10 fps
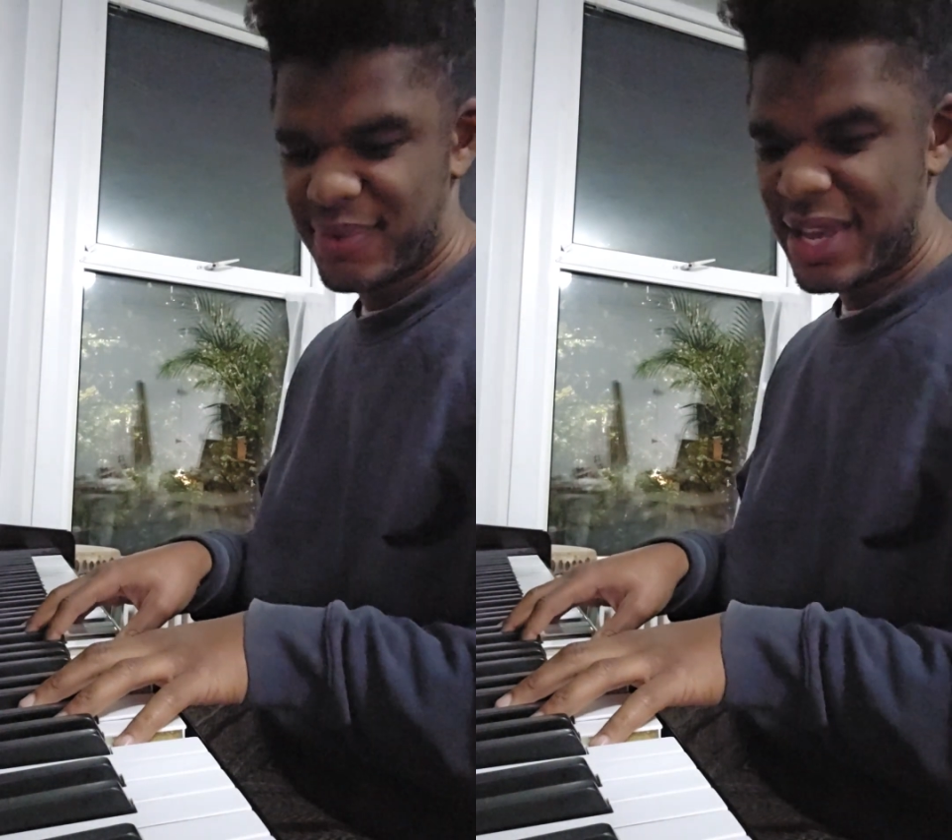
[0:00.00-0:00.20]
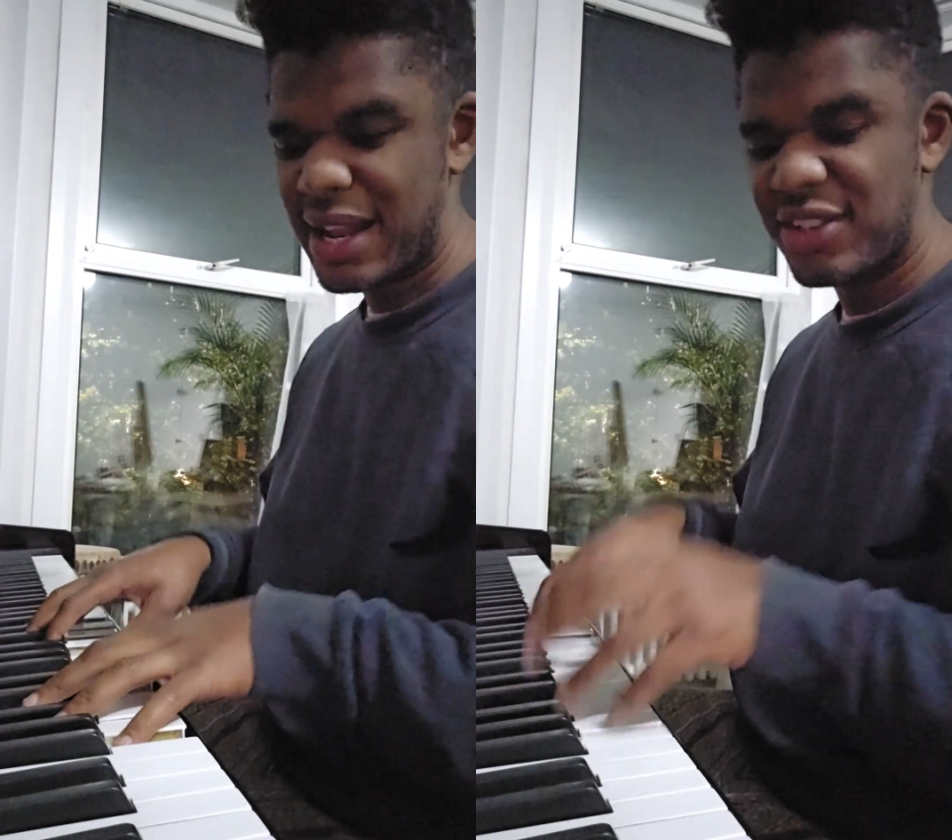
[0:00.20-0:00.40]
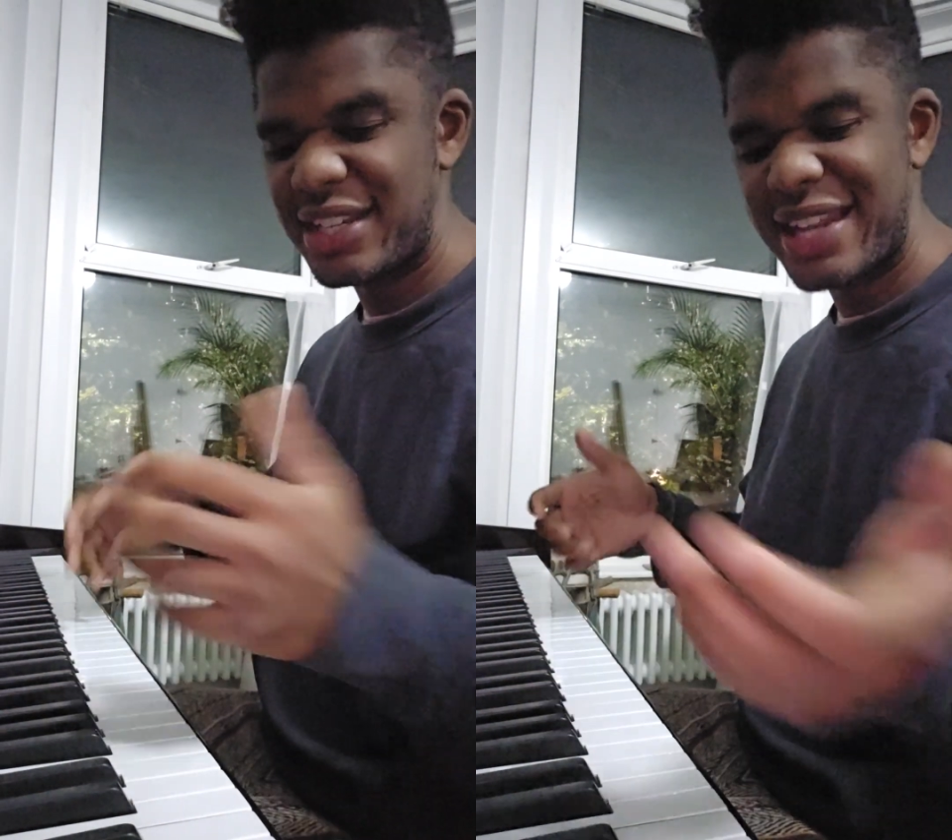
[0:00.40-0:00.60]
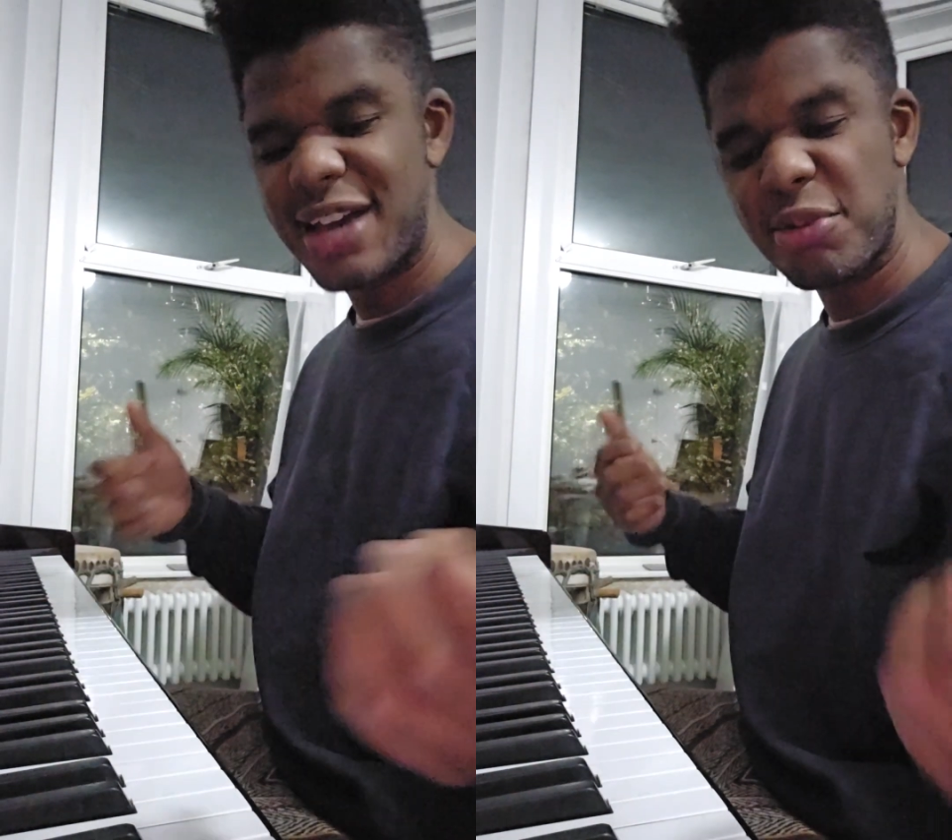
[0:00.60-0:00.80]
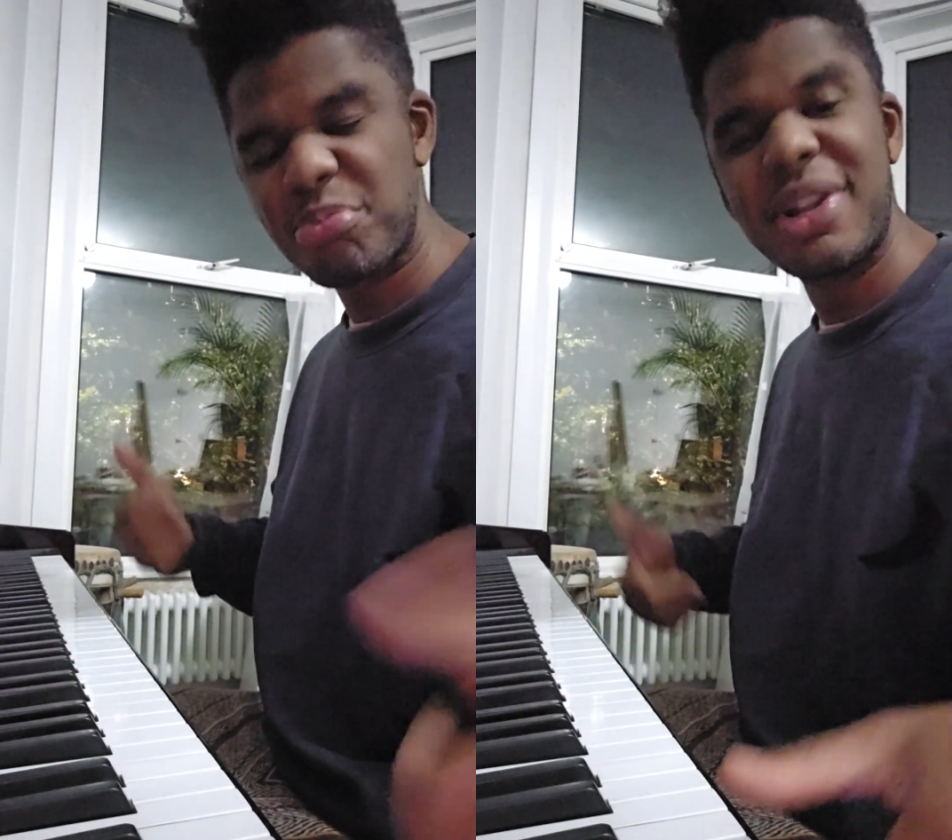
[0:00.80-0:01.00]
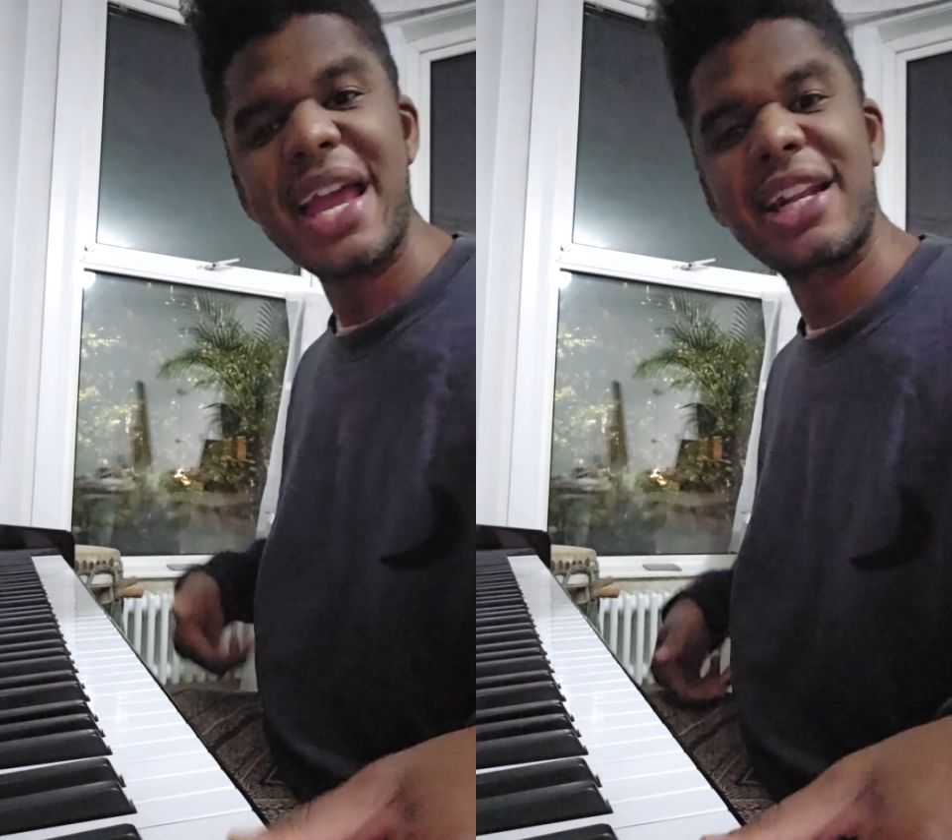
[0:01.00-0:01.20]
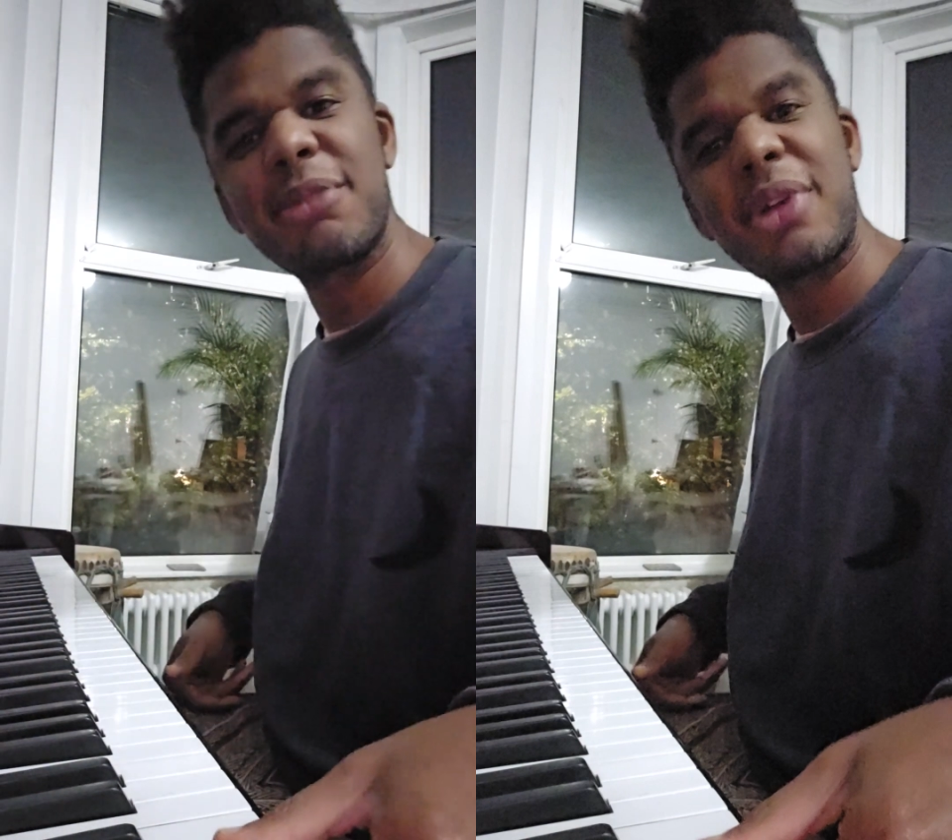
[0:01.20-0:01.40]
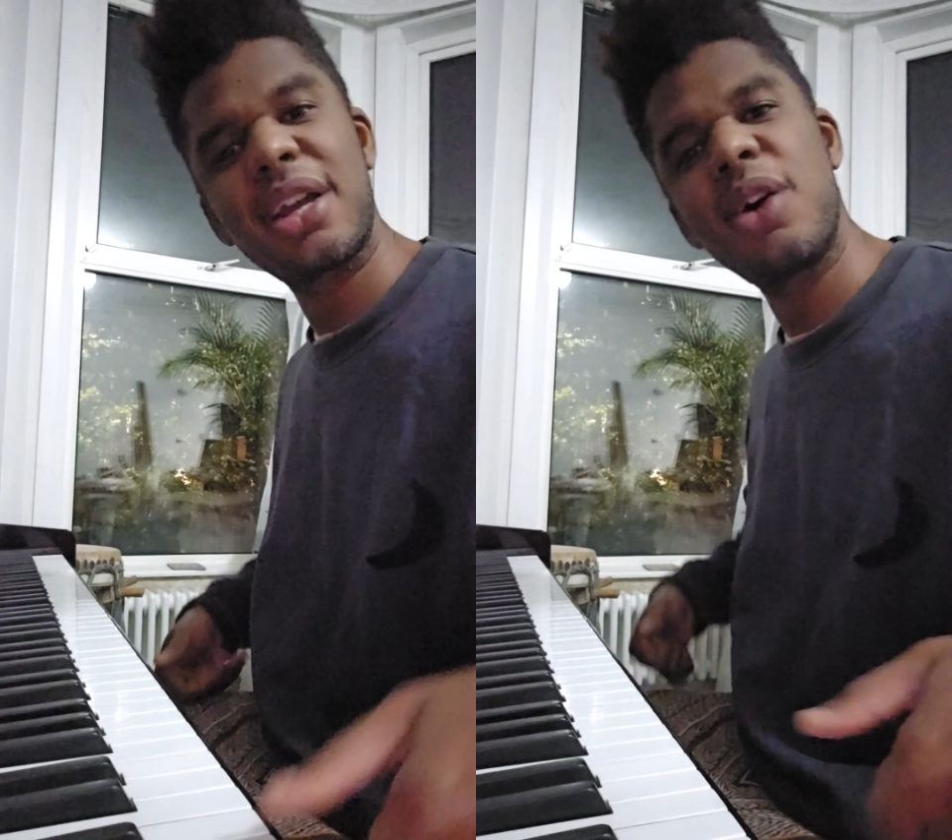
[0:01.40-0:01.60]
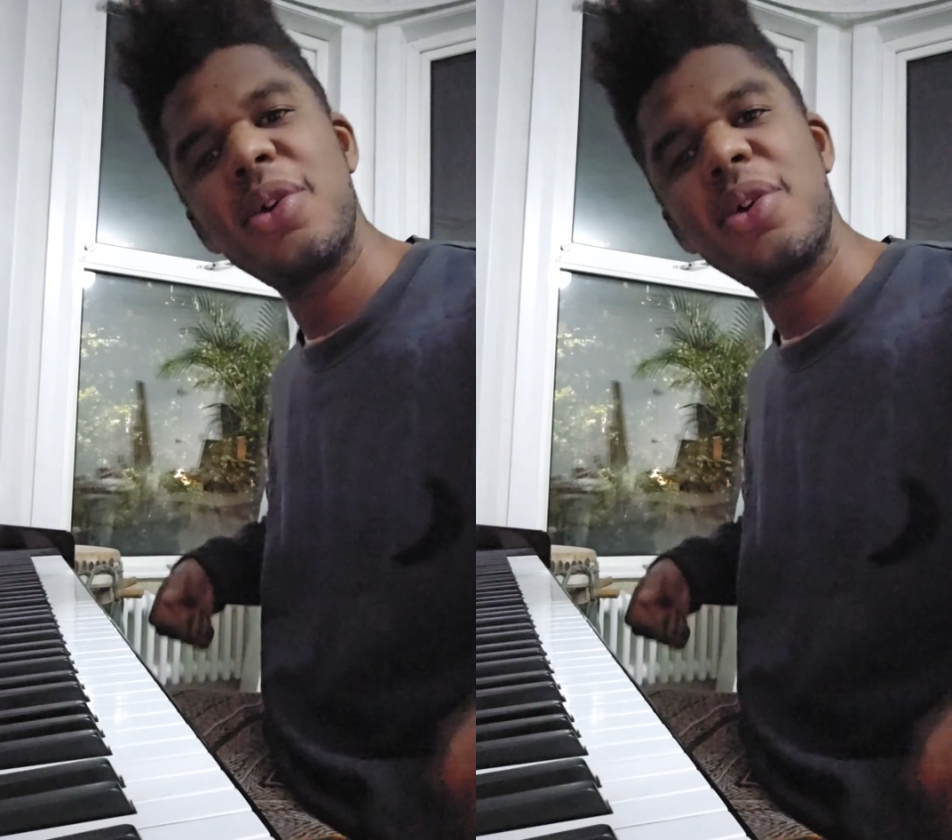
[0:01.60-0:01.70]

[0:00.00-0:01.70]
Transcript: I sit down and play, and I'm like,